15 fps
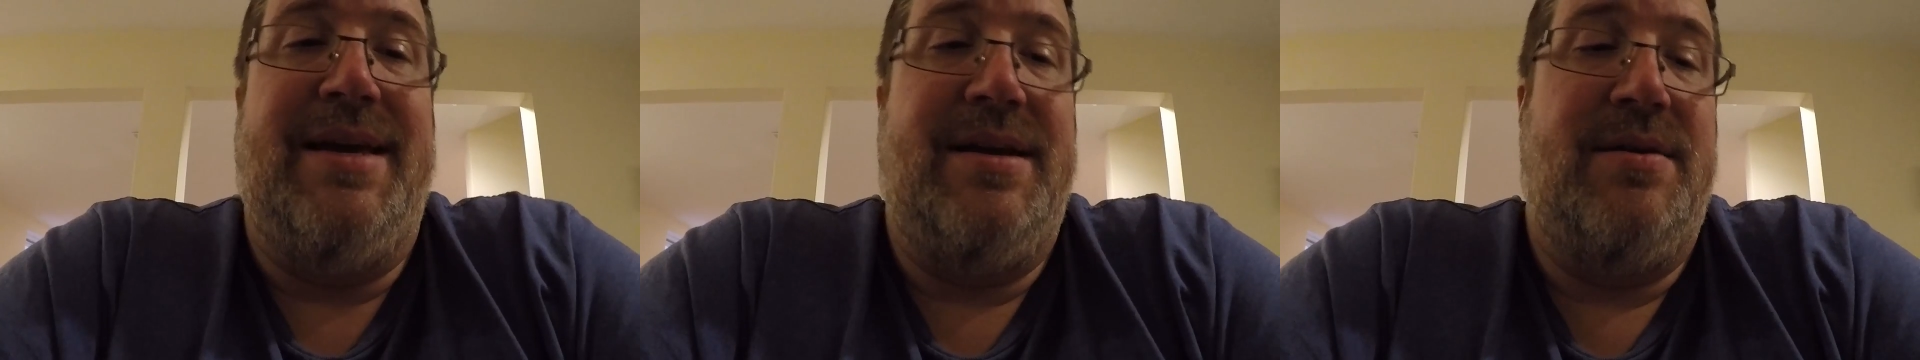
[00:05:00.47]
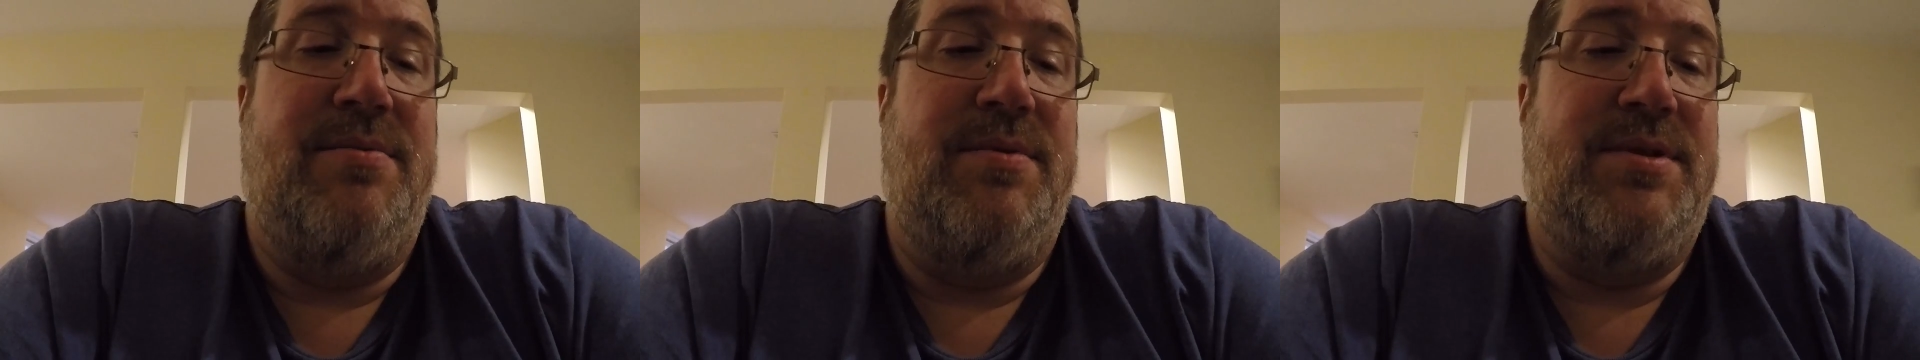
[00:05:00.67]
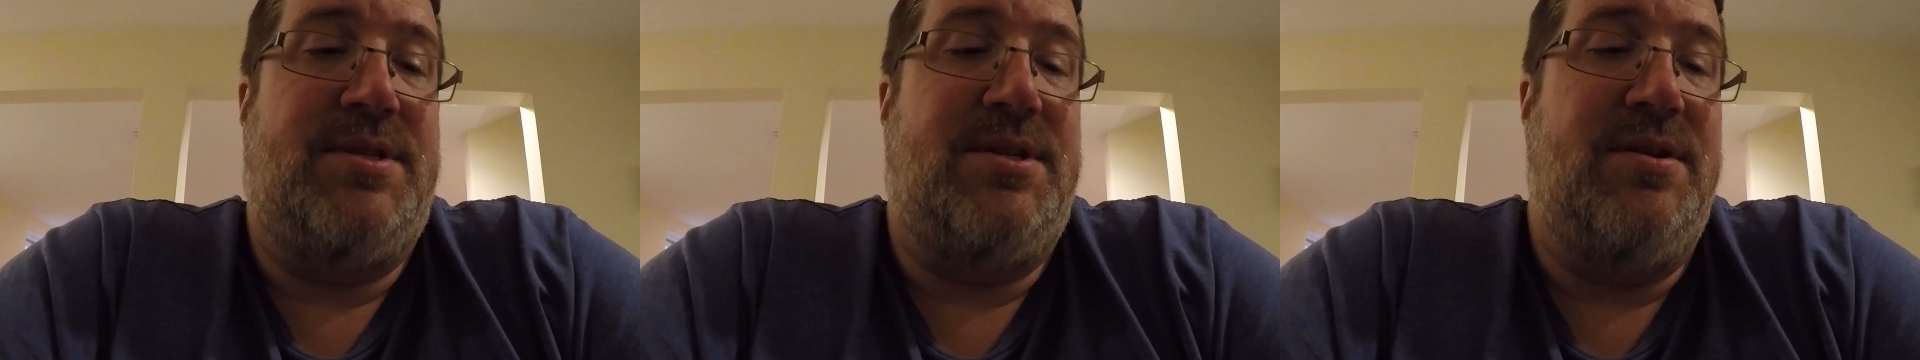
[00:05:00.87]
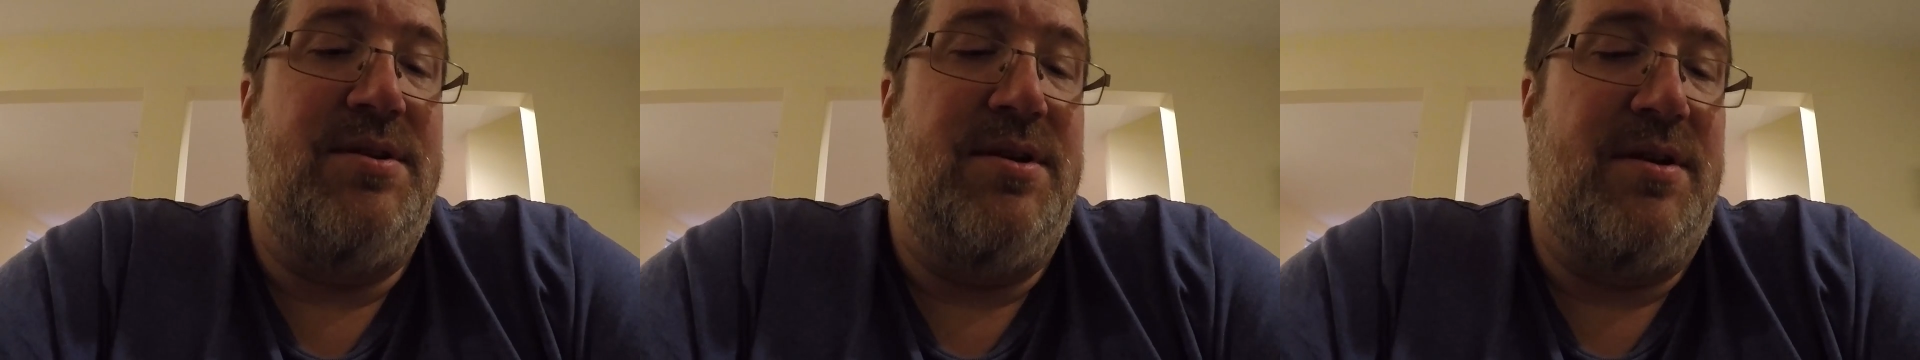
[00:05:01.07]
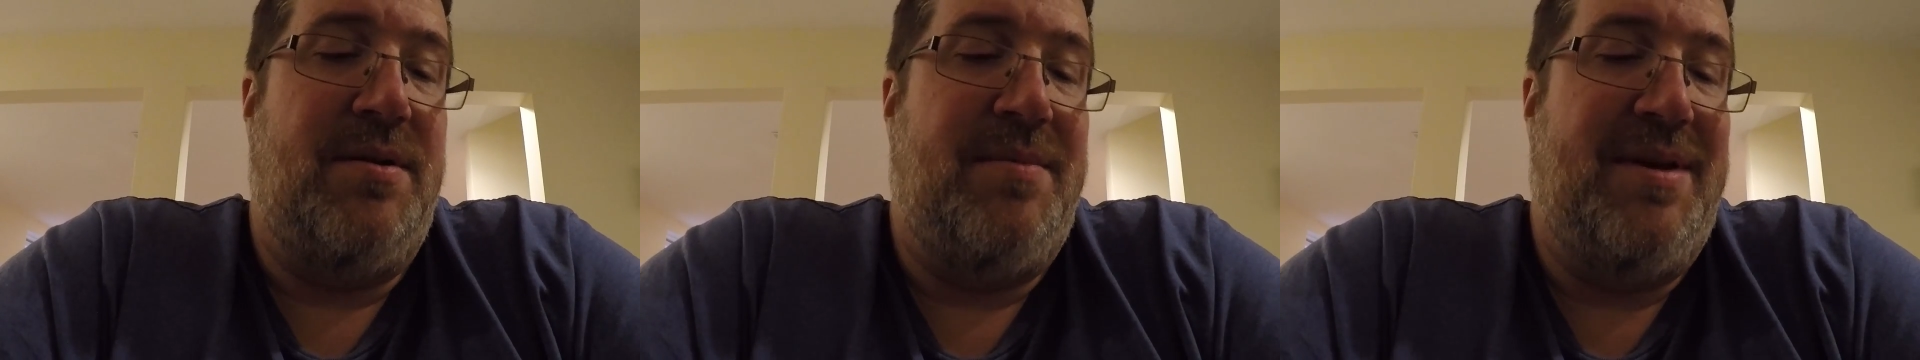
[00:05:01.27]
I want to start
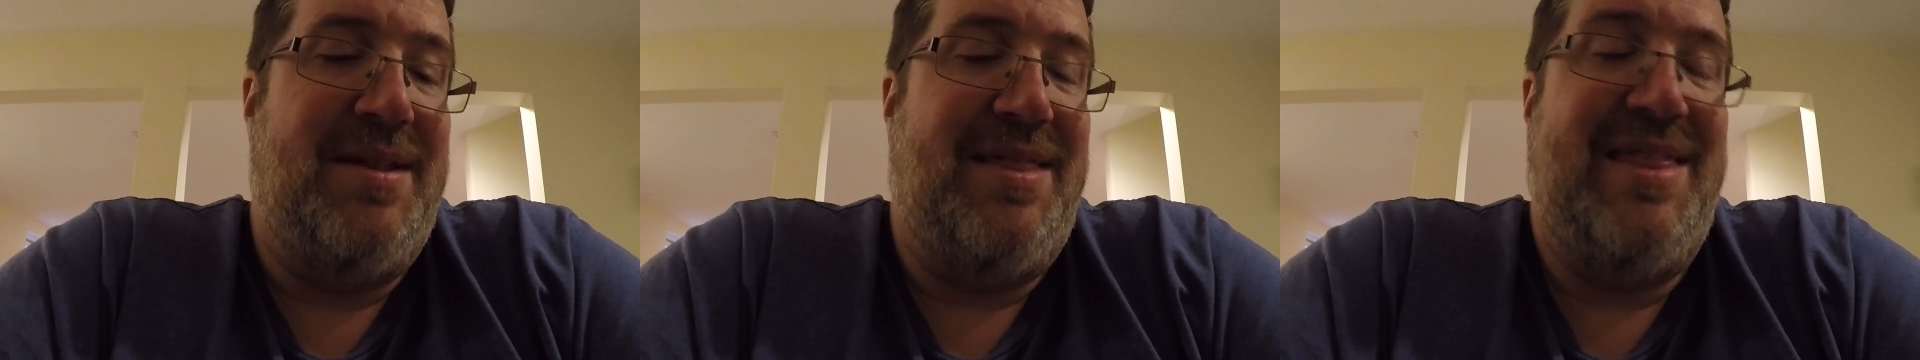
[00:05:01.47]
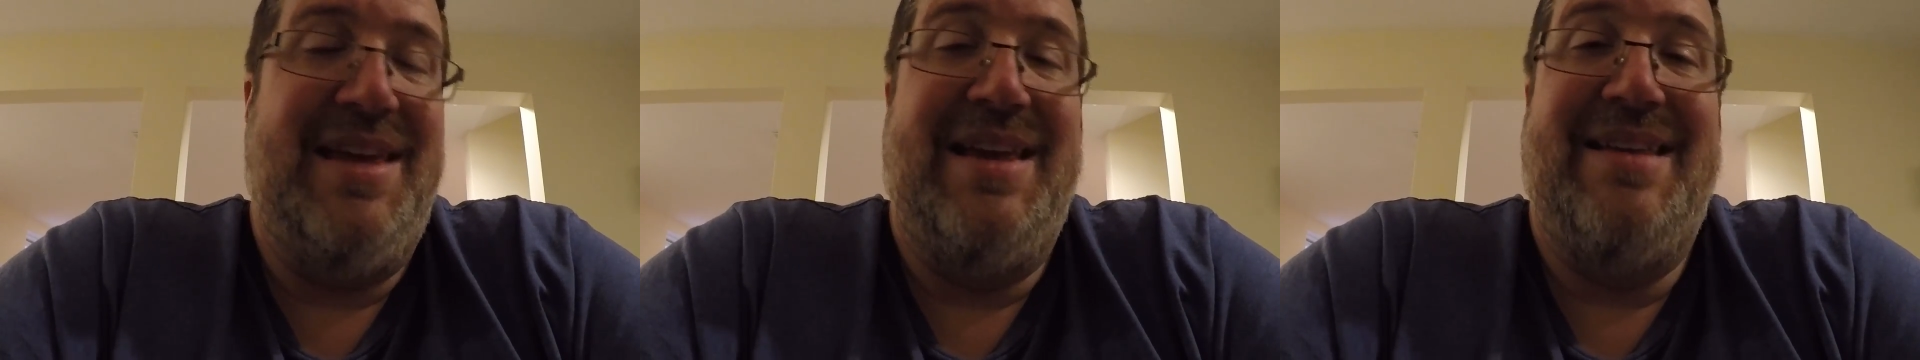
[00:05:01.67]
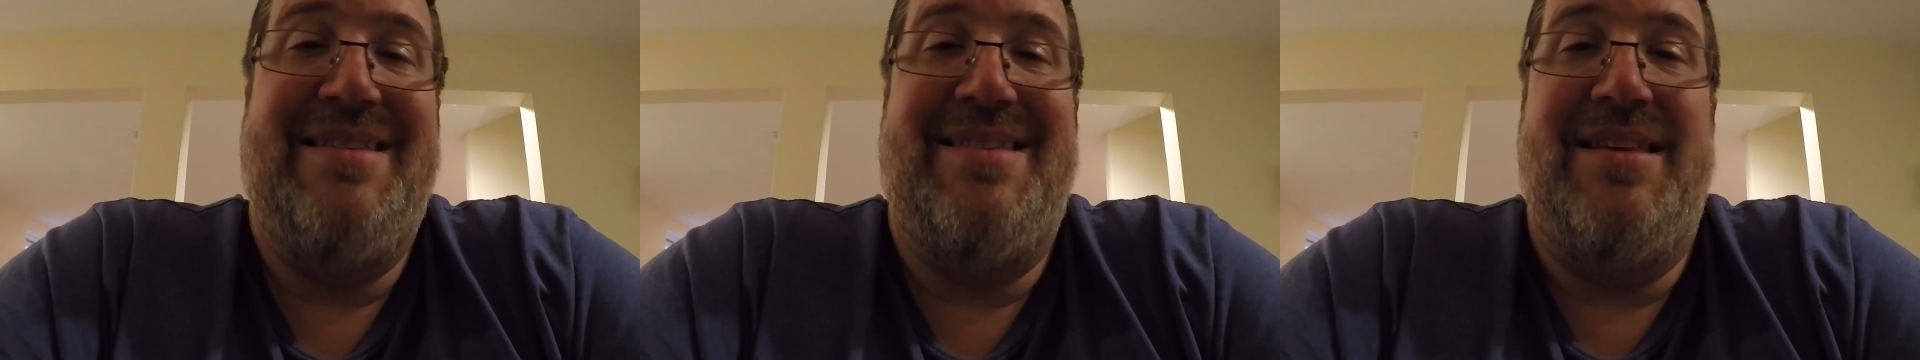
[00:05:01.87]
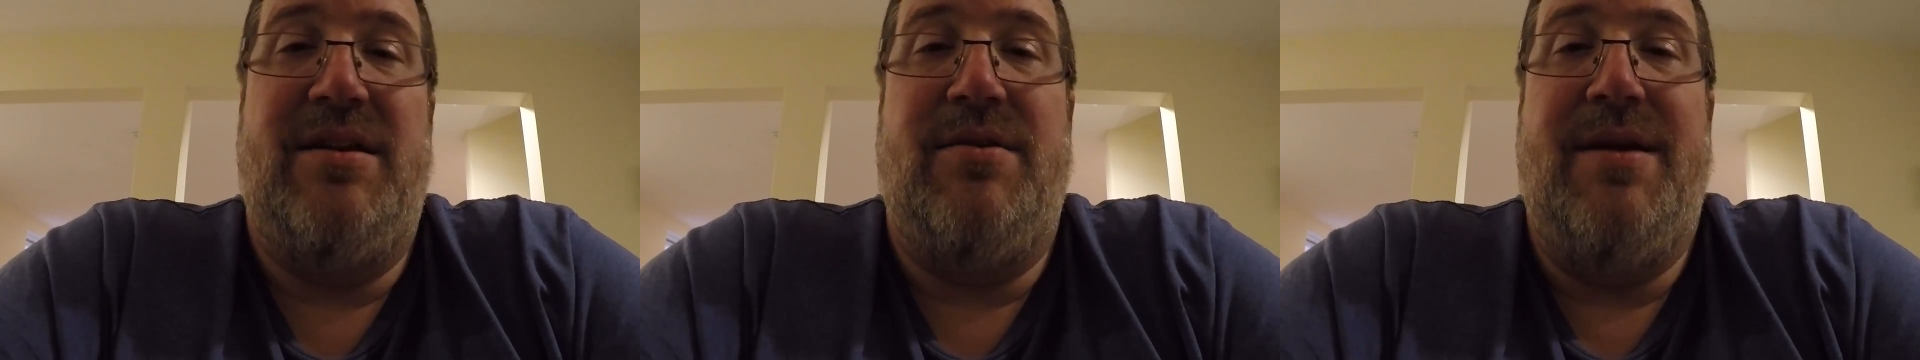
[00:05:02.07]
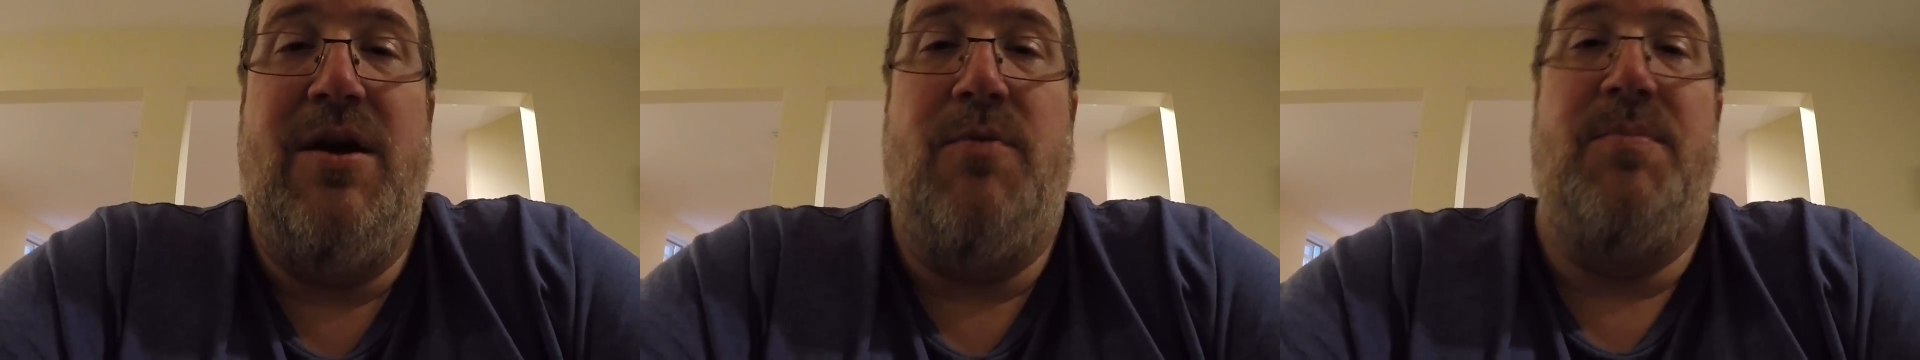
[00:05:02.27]
talking about things that
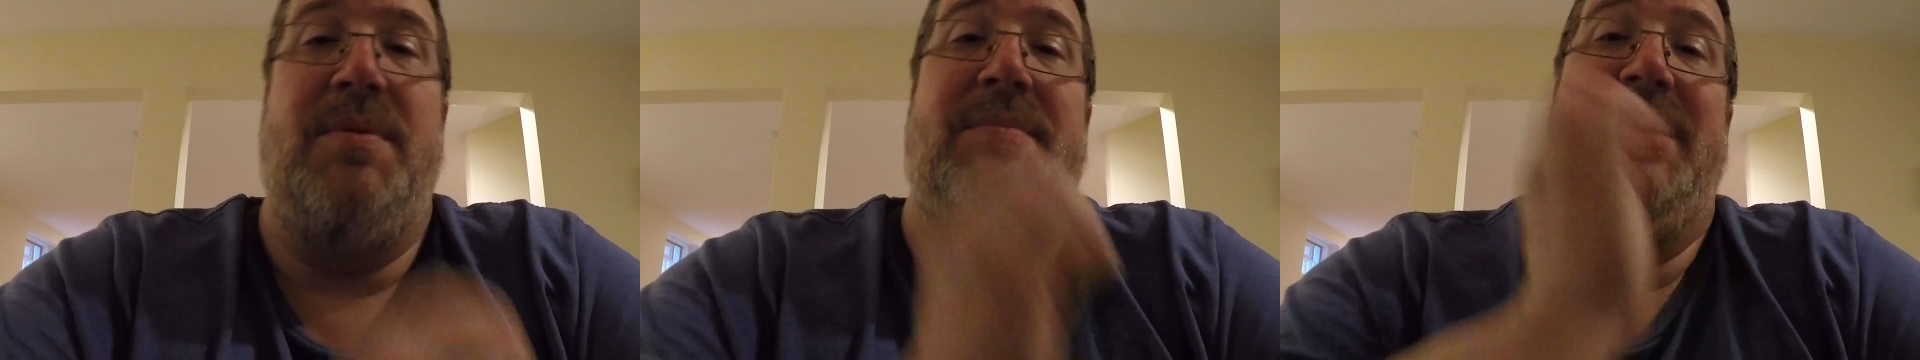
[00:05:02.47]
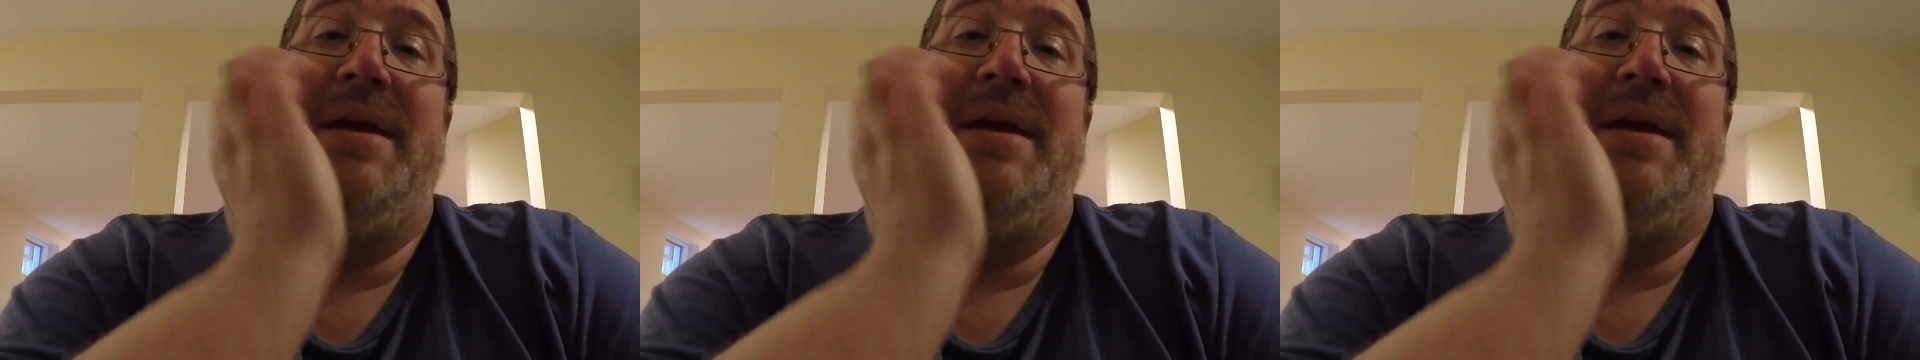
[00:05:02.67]
are helping me.